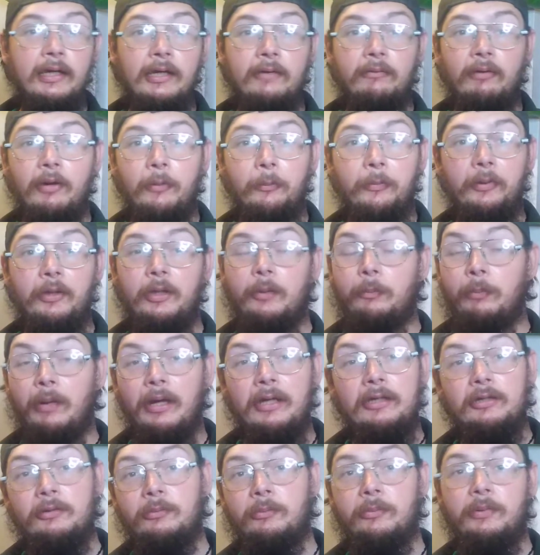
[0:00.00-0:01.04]
If I'm in the
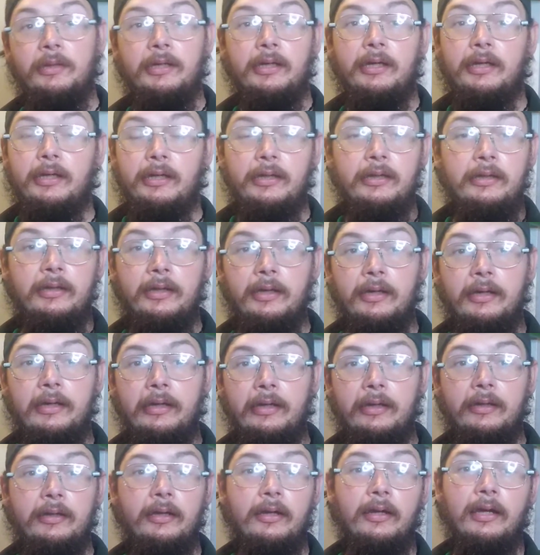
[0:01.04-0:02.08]
bedroom and
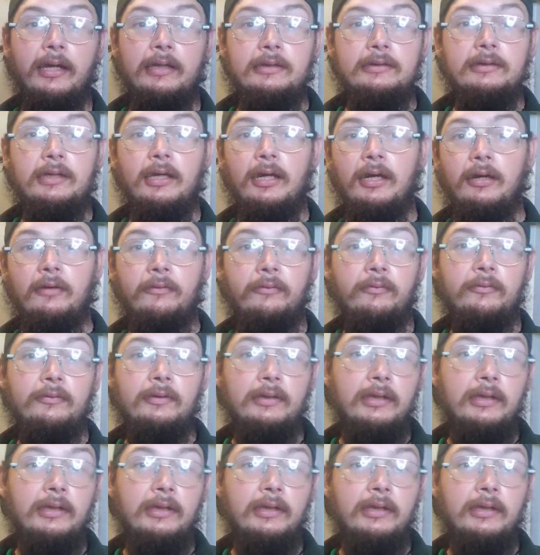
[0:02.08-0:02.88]
the light's off,